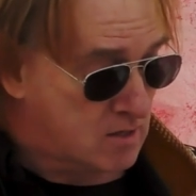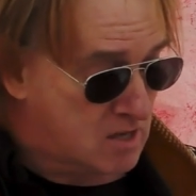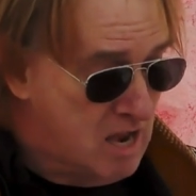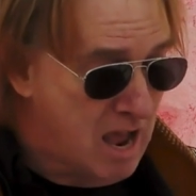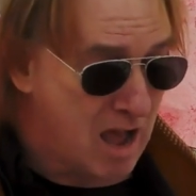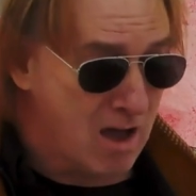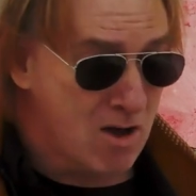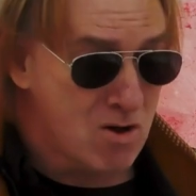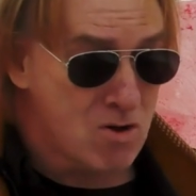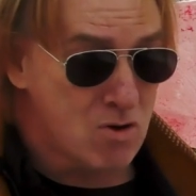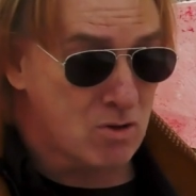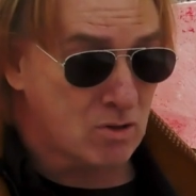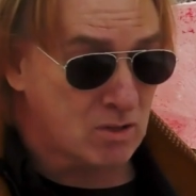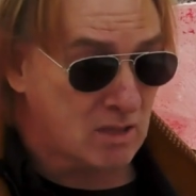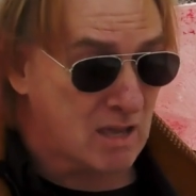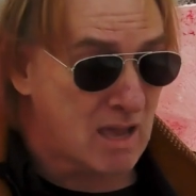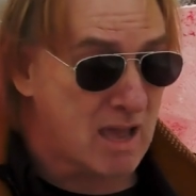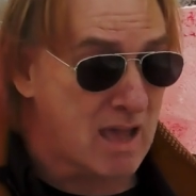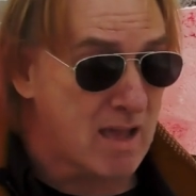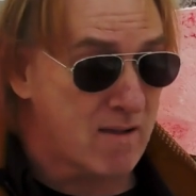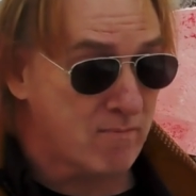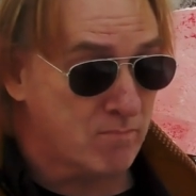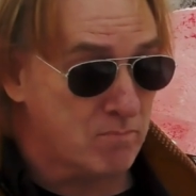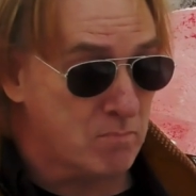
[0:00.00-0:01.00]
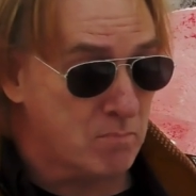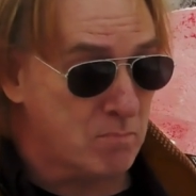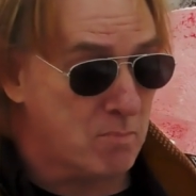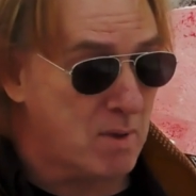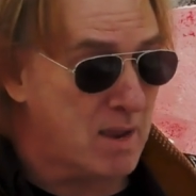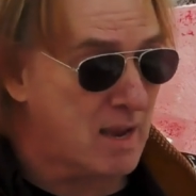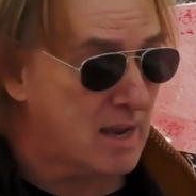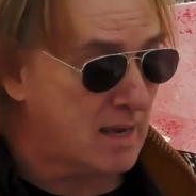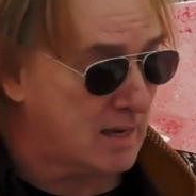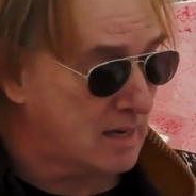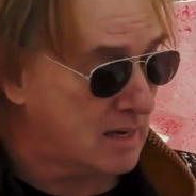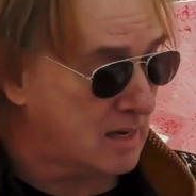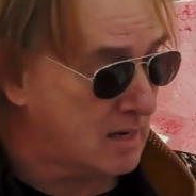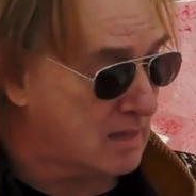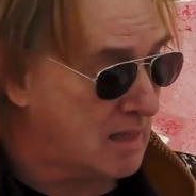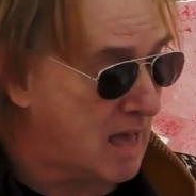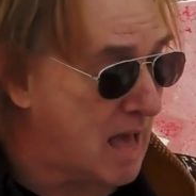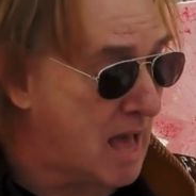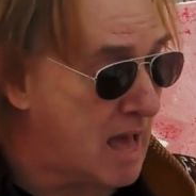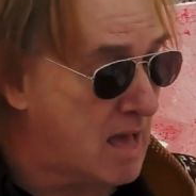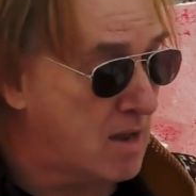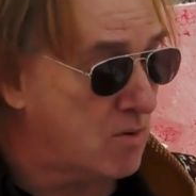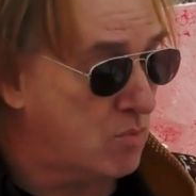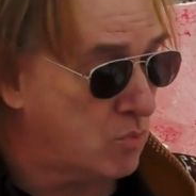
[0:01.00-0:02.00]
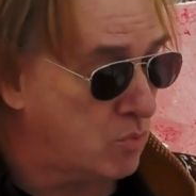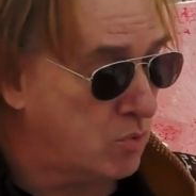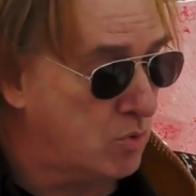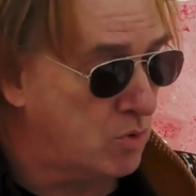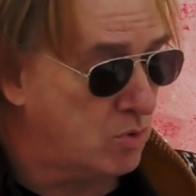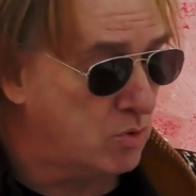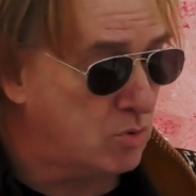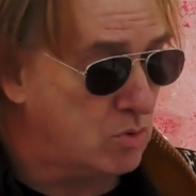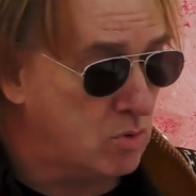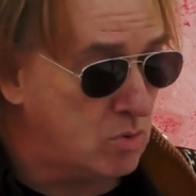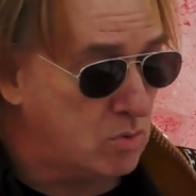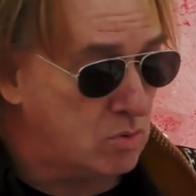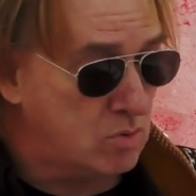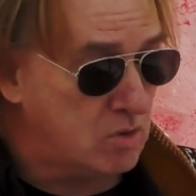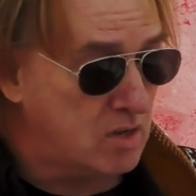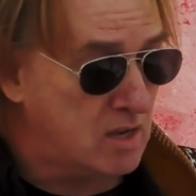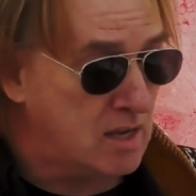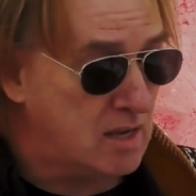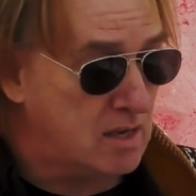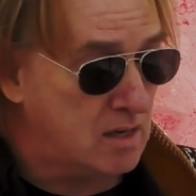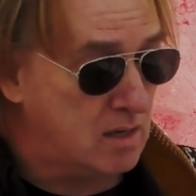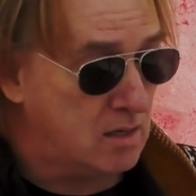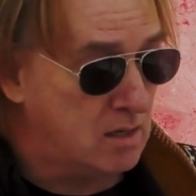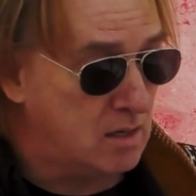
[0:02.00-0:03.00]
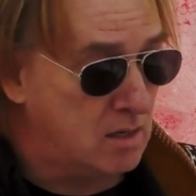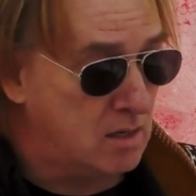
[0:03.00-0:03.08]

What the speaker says: Don't give me that wounded